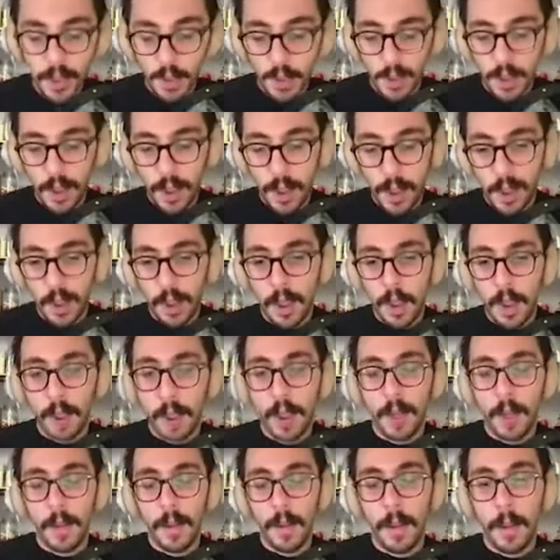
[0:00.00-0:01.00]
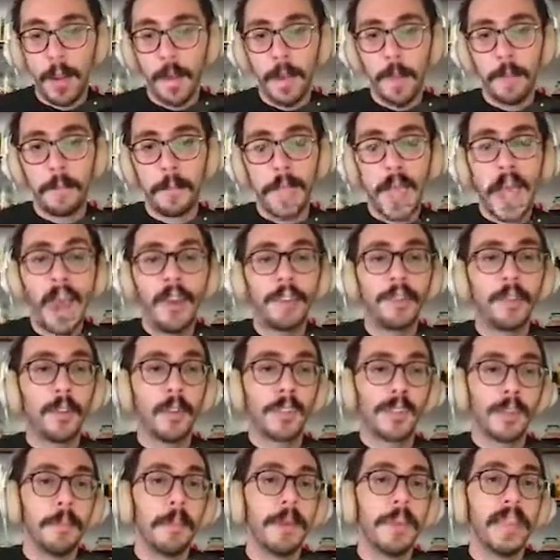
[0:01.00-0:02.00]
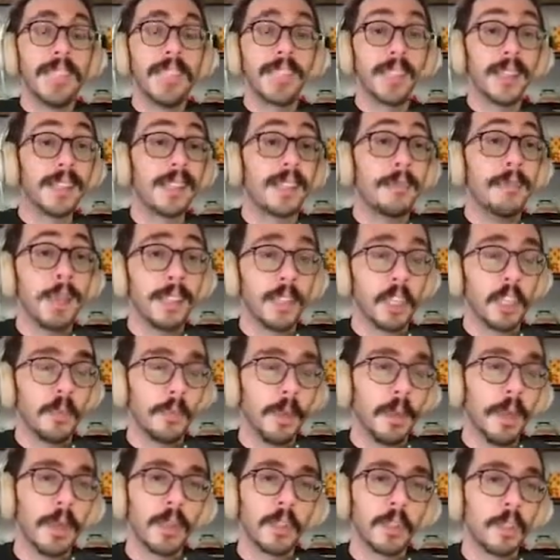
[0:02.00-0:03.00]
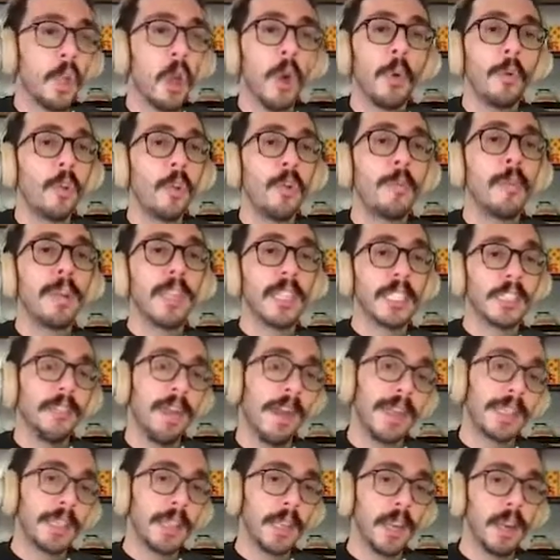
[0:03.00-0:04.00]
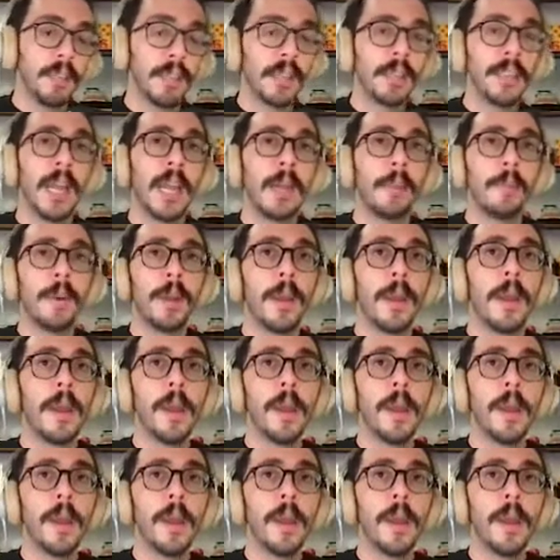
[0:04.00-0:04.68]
after somebody sends a message because no human is fast enough to type